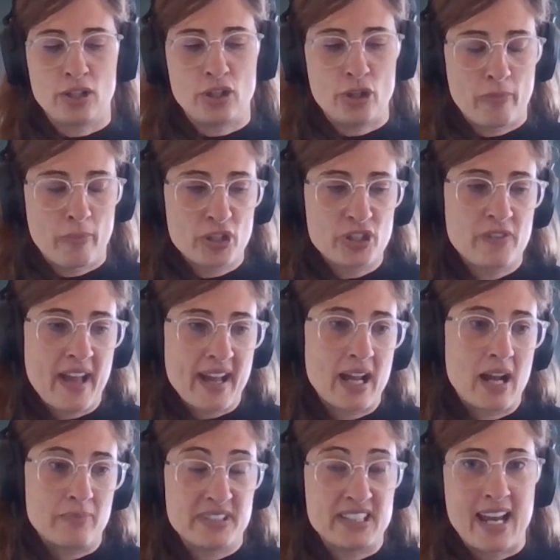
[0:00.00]
most of that
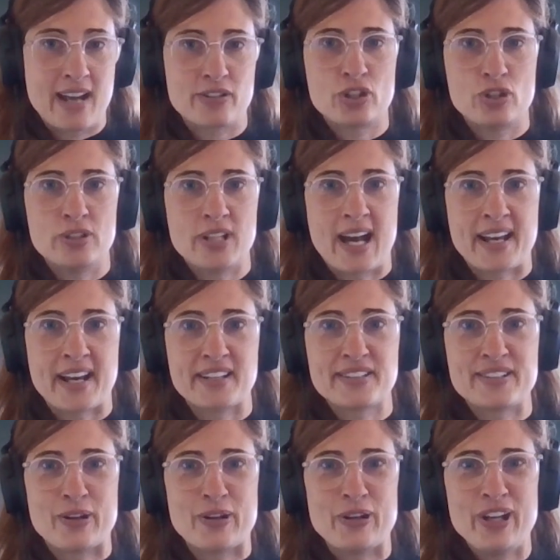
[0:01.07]
comes down to data.
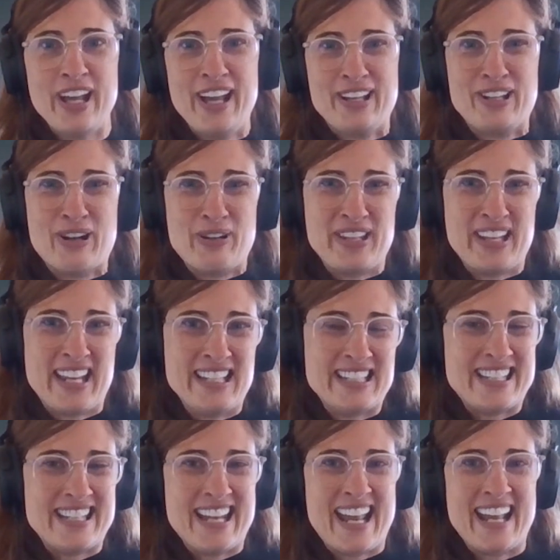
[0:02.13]
So, the
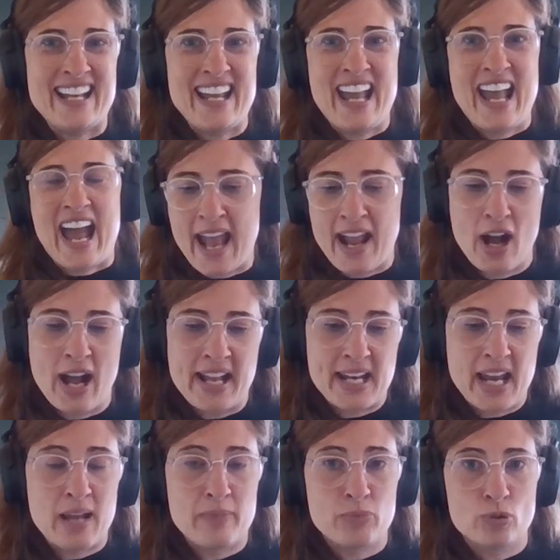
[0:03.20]
internet,
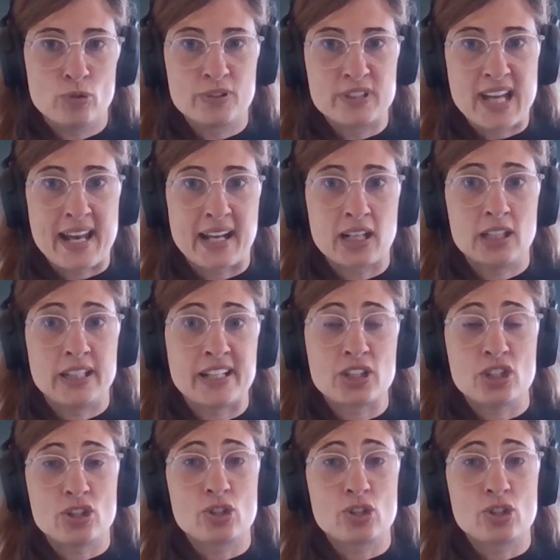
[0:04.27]
AI-enabled data collection